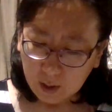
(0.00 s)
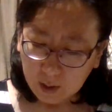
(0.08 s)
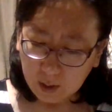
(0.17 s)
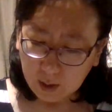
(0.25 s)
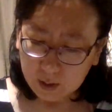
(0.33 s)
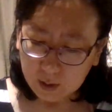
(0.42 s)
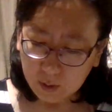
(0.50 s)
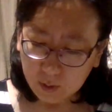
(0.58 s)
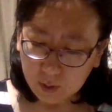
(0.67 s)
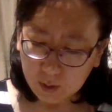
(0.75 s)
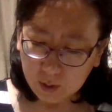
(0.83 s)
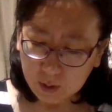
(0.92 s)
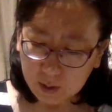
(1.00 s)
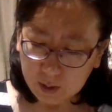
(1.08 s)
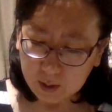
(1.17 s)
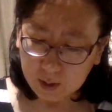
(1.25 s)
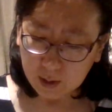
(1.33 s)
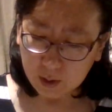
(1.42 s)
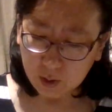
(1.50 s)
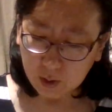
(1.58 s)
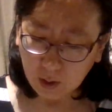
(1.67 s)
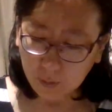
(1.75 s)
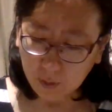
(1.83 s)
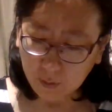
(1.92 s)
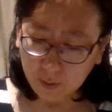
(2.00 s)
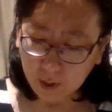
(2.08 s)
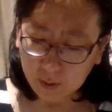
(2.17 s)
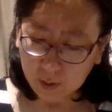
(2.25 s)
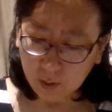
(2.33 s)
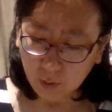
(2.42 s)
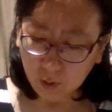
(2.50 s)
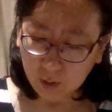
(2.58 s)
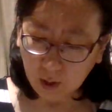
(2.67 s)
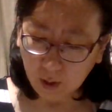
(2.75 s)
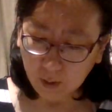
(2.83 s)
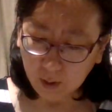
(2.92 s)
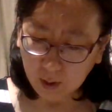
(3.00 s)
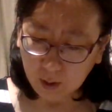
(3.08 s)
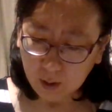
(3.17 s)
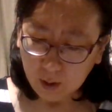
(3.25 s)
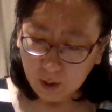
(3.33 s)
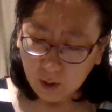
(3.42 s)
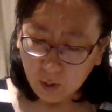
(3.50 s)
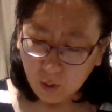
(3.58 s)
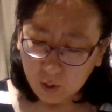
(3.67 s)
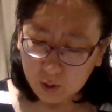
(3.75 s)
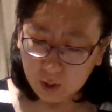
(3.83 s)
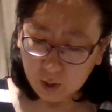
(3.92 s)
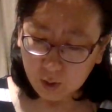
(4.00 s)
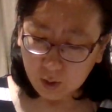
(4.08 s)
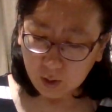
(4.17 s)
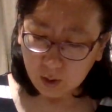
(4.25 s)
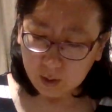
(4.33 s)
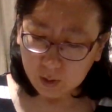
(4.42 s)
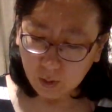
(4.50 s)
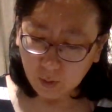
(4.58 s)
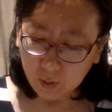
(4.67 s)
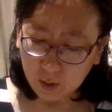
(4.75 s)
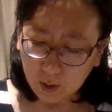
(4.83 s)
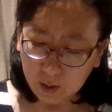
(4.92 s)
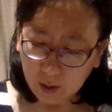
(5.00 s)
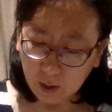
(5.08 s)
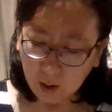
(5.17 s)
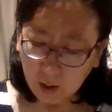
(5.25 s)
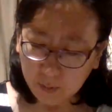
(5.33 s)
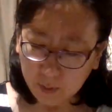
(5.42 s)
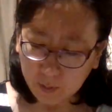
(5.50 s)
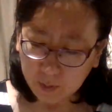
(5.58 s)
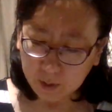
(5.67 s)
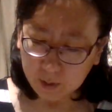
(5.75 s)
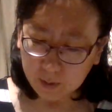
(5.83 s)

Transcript: Gaseous distension can be found in one area or generalized over the entire abdomen.